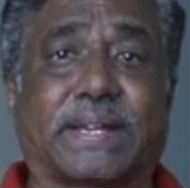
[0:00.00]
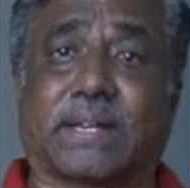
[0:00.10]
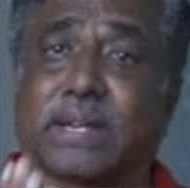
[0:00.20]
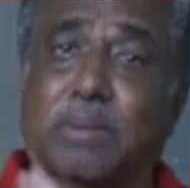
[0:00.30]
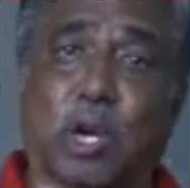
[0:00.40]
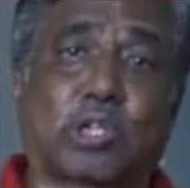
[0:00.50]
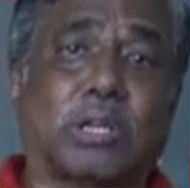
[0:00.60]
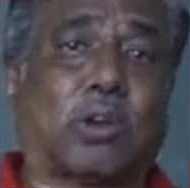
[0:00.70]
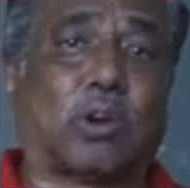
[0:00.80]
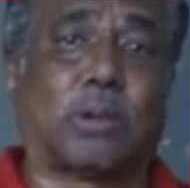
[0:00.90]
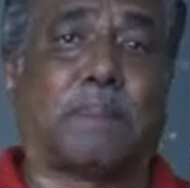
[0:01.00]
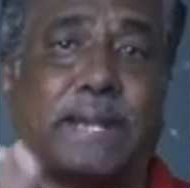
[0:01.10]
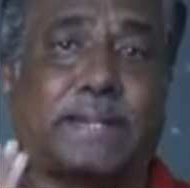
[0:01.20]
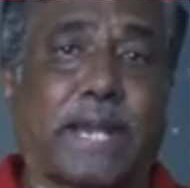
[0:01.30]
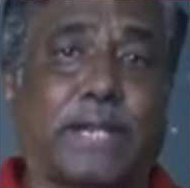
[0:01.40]
that about
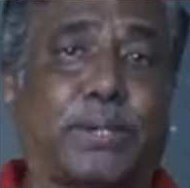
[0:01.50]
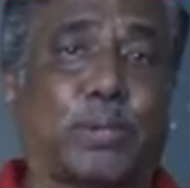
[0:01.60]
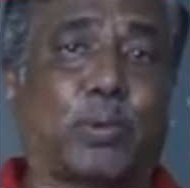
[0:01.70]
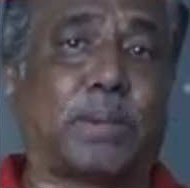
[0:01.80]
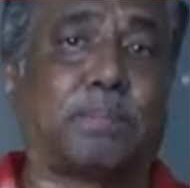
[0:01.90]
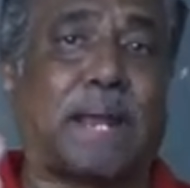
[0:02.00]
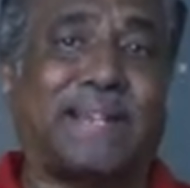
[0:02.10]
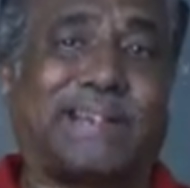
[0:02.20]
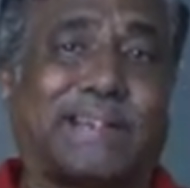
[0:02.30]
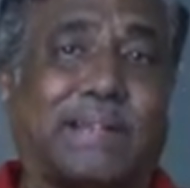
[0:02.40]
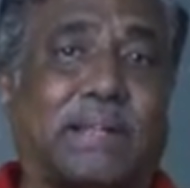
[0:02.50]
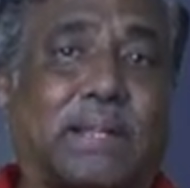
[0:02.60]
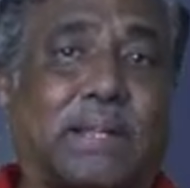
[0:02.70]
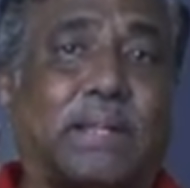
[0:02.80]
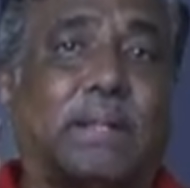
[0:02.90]
1.8 to
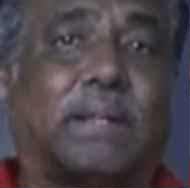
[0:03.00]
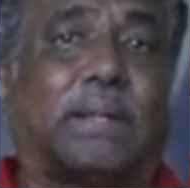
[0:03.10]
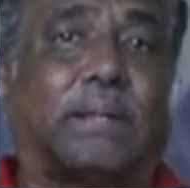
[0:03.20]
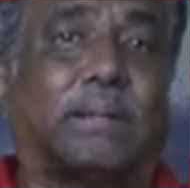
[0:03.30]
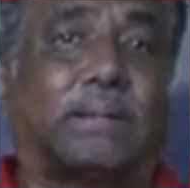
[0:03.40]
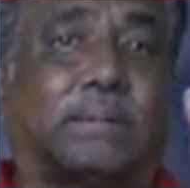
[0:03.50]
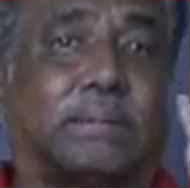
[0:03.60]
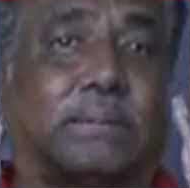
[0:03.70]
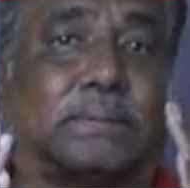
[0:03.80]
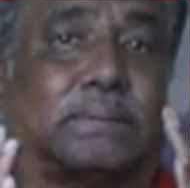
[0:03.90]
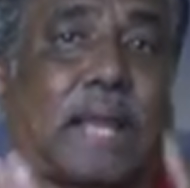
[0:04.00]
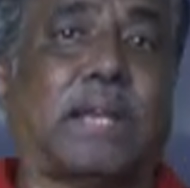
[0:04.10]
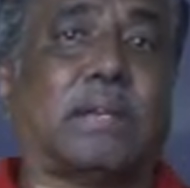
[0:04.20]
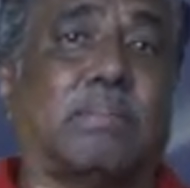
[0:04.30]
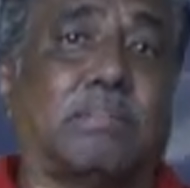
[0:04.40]

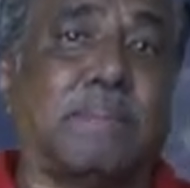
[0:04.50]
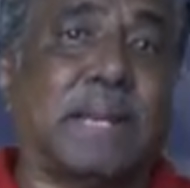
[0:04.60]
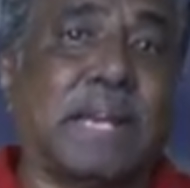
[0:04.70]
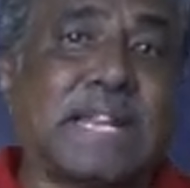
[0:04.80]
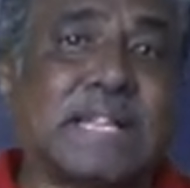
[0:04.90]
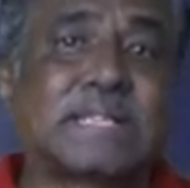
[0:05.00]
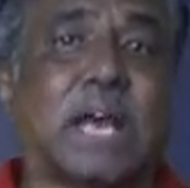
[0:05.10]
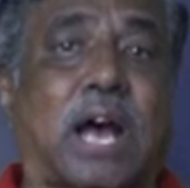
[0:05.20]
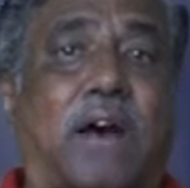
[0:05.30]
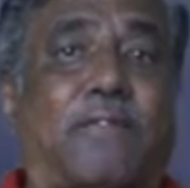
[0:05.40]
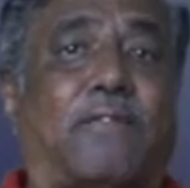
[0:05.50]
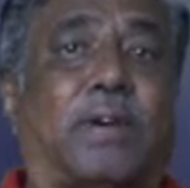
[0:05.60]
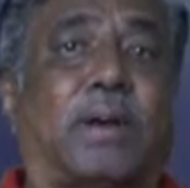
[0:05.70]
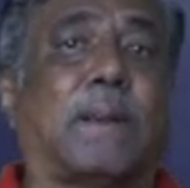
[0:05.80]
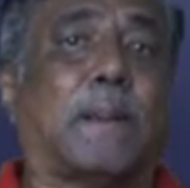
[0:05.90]
1.9 millions
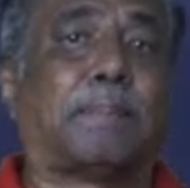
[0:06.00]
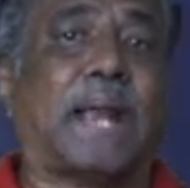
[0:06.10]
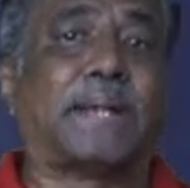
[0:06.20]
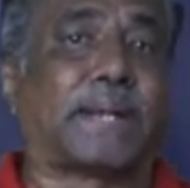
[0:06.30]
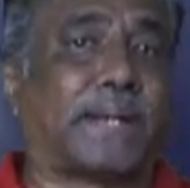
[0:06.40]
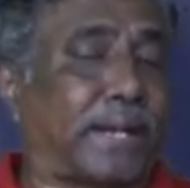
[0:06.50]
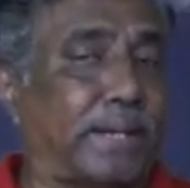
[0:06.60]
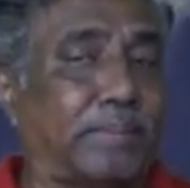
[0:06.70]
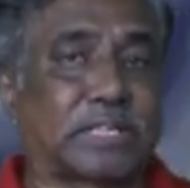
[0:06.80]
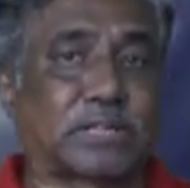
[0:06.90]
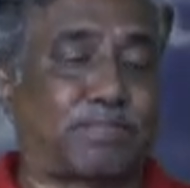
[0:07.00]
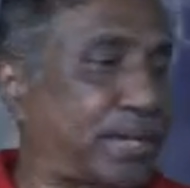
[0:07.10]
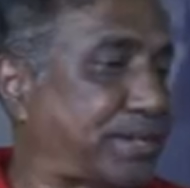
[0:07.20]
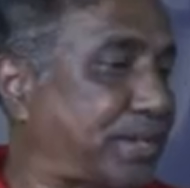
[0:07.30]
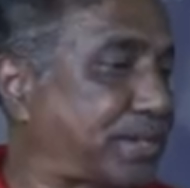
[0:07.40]
of plant and animal
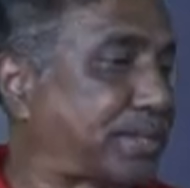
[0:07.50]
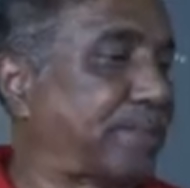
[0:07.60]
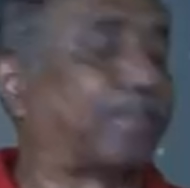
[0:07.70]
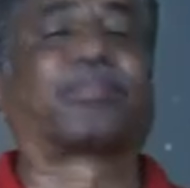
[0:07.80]
species